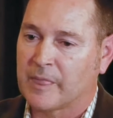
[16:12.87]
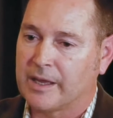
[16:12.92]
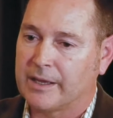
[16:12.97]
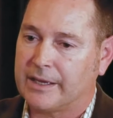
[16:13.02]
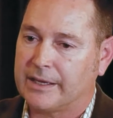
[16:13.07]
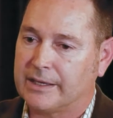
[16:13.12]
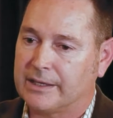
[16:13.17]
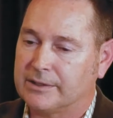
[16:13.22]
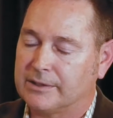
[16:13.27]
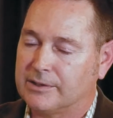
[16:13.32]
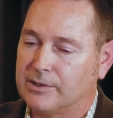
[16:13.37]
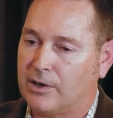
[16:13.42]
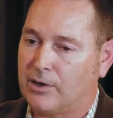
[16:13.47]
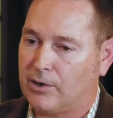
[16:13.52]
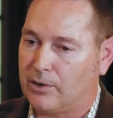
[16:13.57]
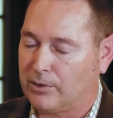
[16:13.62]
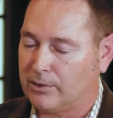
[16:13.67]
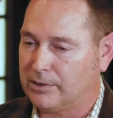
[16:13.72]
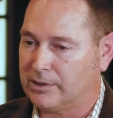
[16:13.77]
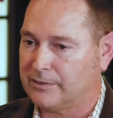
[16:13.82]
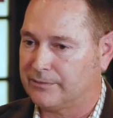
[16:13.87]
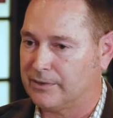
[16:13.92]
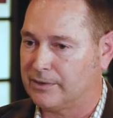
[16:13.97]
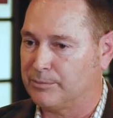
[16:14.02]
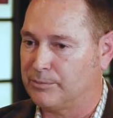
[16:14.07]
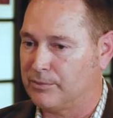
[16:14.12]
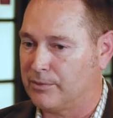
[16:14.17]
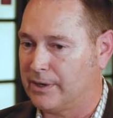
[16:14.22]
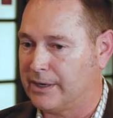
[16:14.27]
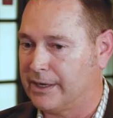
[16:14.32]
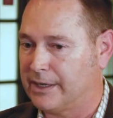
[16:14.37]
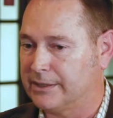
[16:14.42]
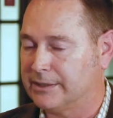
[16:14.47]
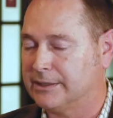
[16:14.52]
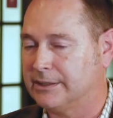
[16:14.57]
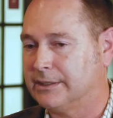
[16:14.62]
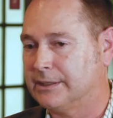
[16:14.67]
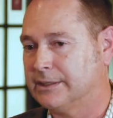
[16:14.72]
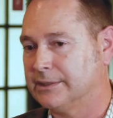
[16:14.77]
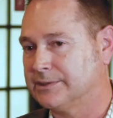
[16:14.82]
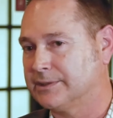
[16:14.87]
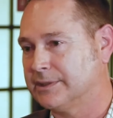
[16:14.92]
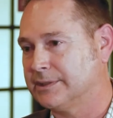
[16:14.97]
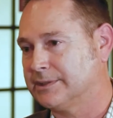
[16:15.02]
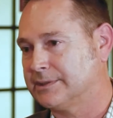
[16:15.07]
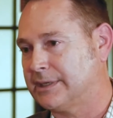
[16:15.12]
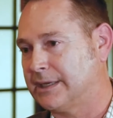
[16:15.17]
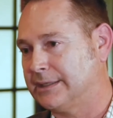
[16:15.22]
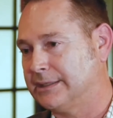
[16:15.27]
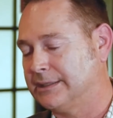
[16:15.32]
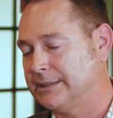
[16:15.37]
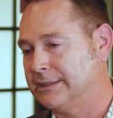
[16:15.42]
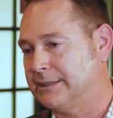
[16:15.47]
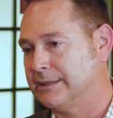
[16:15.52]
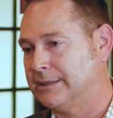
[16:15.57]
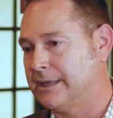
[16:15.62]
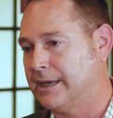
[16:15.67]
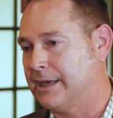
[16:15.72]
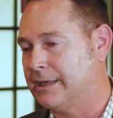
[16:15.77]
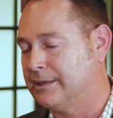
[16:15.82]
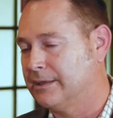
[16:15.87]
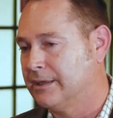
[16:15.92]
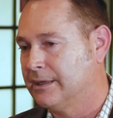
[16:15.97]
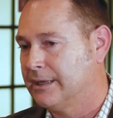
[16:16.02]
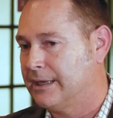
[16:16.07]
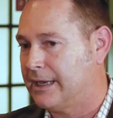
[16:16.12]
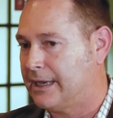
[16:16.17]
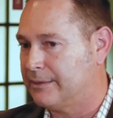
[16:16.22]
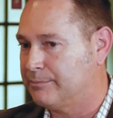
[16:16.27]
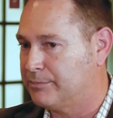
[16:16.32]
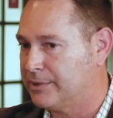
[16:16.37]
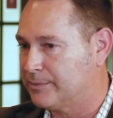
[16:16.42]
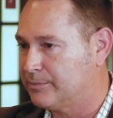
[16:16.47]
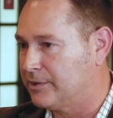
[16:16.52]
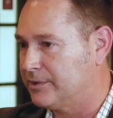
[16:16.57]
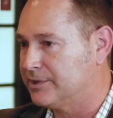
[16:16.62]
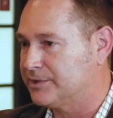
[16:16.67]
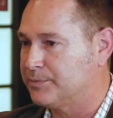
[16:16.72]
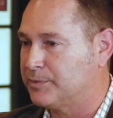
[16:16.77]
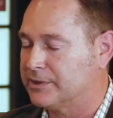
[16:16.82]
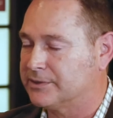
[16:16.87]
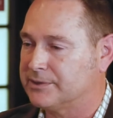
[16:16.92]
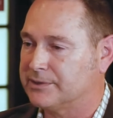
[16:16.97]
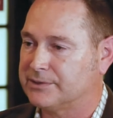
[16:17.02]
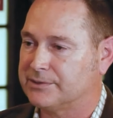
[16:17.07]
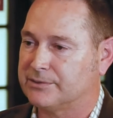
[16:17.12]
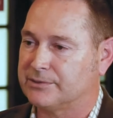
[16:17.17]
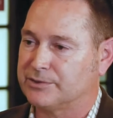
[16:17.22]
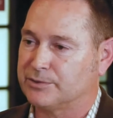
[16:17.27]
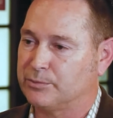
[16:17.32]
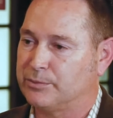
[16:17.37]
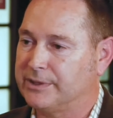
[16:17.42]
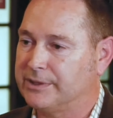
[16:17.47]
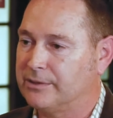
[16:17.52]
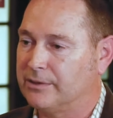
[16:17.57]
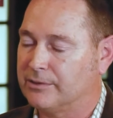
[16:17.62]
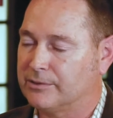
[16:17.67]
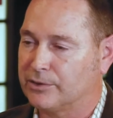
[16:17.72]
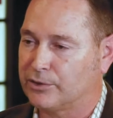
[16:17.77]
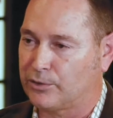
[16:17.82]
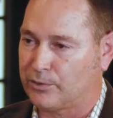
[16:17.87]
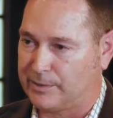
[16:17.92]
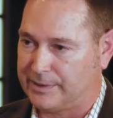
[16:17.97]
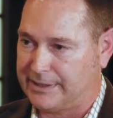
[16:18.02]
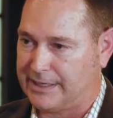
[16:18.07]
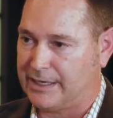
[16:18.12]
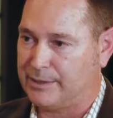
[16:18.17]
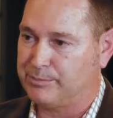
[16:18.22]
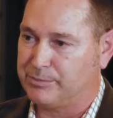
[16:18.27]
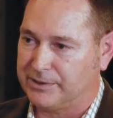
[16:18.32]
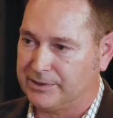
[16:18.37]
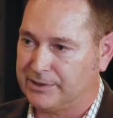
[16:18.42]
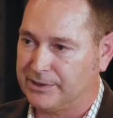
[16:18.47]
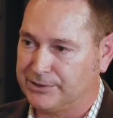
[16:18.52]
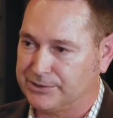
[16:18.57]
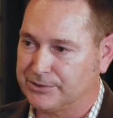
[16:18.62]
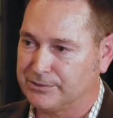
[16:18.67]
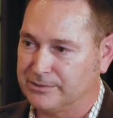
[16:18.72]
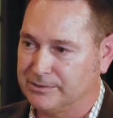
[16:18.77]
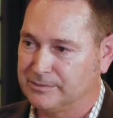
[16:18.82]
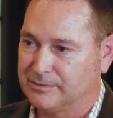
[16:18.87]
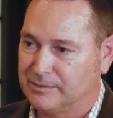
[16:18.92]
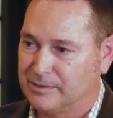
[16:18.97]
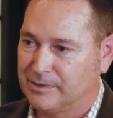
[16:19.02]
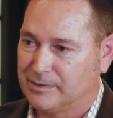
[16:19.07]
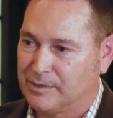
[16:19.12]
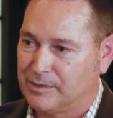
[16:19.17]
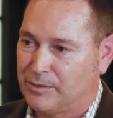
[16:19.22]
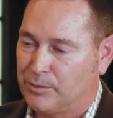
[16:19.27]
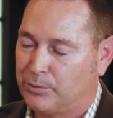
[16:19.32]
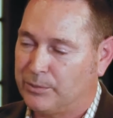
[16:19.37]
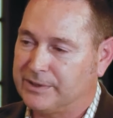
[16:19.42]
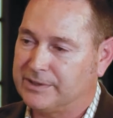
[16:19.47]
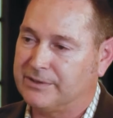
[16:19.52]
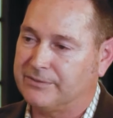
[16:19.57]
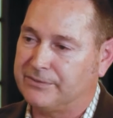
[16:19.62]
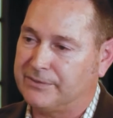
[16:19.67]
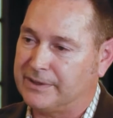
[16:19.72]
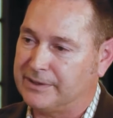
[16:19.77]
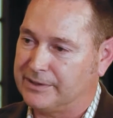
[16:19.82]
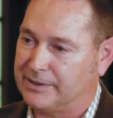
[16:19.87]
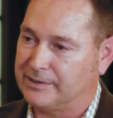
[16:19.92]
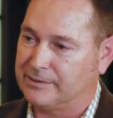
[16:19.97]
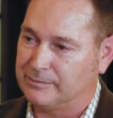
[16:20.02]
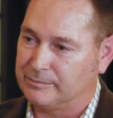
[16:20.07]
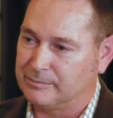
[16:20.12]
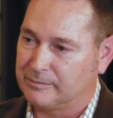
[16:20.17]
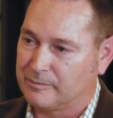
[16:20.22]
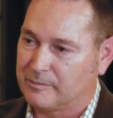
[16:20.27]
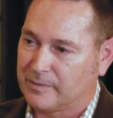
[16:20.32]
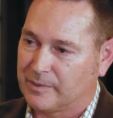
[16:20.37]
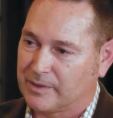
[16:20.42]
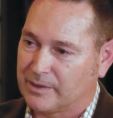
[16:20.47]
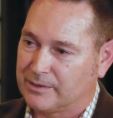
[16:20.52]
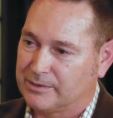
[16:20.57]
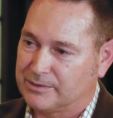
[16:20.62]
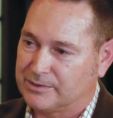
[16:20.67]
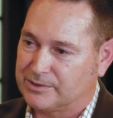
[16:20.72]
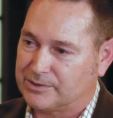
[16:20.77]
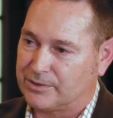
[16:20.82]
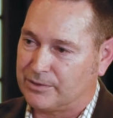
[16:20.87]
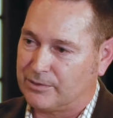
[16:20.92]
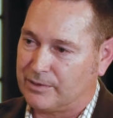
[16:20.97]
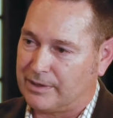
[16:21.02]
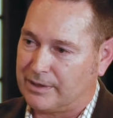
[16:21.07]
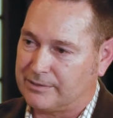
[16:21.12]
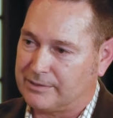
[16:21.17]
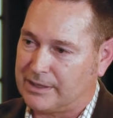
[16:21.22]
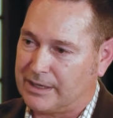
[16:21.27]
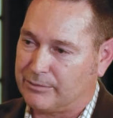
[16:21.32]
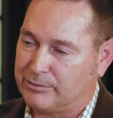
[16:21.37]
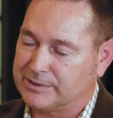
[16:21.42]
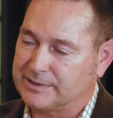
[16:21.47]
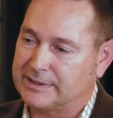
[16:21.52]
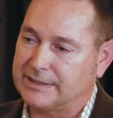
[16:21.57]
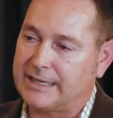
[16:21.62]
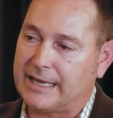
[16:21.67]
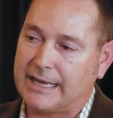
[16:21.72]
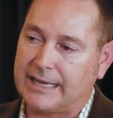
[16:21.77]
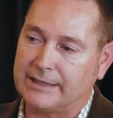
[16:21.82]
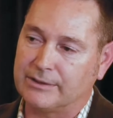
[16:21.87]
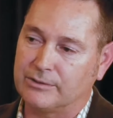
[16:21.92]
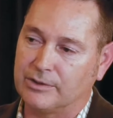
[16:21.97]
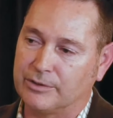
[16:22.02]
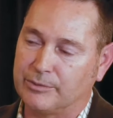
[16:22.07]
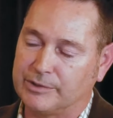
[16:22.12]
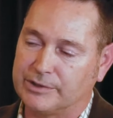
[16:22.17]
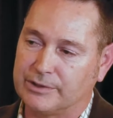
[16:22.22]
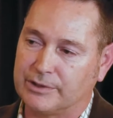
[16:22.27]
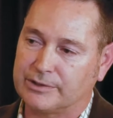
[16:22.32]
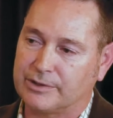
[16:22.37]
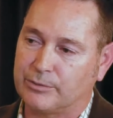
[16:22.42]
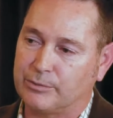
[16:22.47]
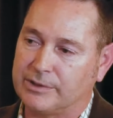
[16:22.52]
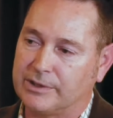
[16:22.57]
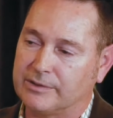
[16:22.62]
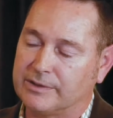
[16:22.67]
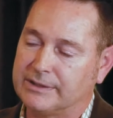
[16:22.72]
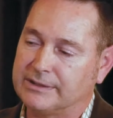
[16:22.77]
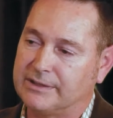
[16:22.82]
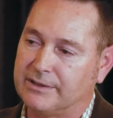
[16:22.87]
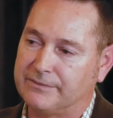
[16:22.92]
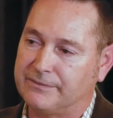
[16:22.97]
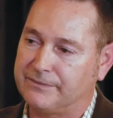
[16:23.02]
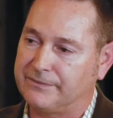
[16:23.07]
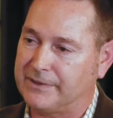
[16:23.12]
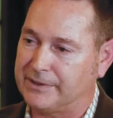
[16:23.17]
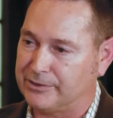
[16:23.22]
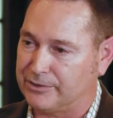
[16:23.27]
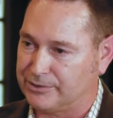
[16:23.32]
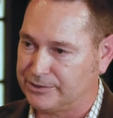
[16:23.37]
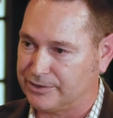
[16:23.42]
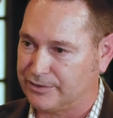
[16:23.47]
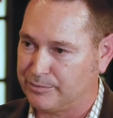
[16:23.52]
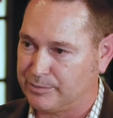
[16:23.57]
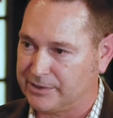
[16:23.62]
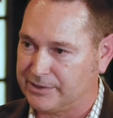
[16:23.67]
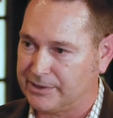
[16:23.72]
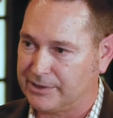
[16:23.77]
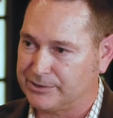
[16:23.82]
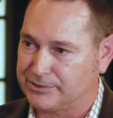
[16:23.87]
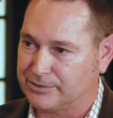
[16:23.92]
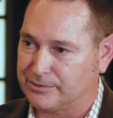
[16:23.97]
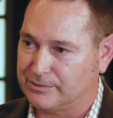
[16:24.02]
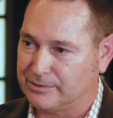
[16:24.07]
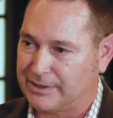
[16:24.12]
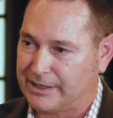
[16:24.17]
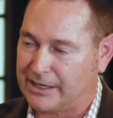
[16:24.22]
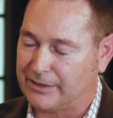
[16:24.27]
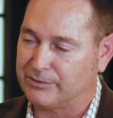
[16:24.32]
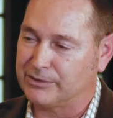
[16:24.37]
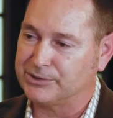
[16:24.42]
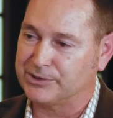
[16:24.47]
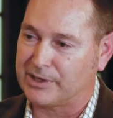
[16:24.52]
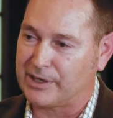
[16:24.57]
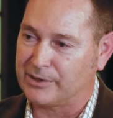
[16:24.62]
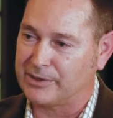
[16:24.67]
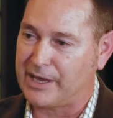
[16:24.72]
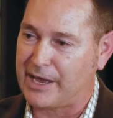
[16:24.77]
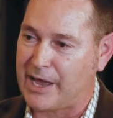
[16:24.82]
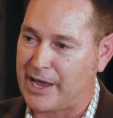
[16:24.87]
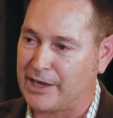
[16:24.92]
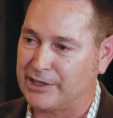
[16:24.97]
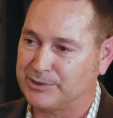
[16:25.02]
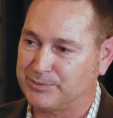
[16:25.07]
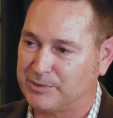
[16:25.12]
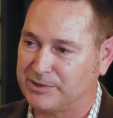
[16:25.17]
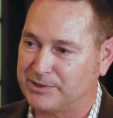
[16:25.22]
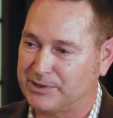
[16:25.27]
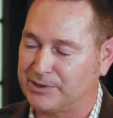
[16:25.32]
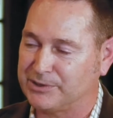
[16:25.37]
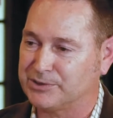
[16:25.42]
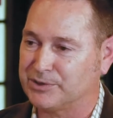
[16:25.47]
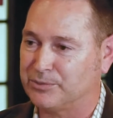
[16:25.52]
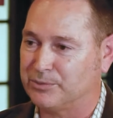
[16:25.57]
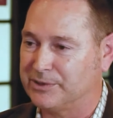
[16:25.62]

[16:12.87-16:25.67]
And the heart of our brand is this idea that at Big Brothers Big Sisters, we don't create potential, we defend it. So that was the angle that we took, that we are the defenders of potential. Every child has potential.